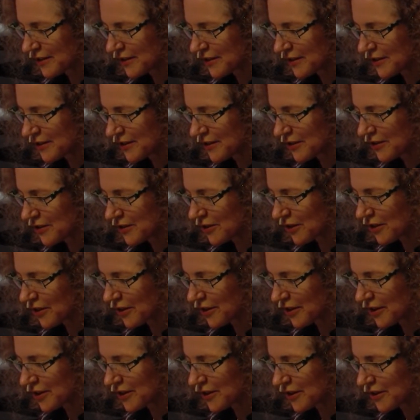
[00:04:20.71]

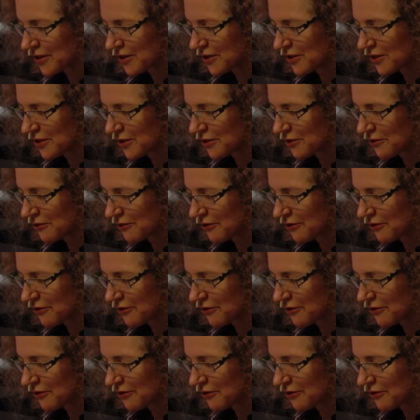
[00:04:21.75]
started to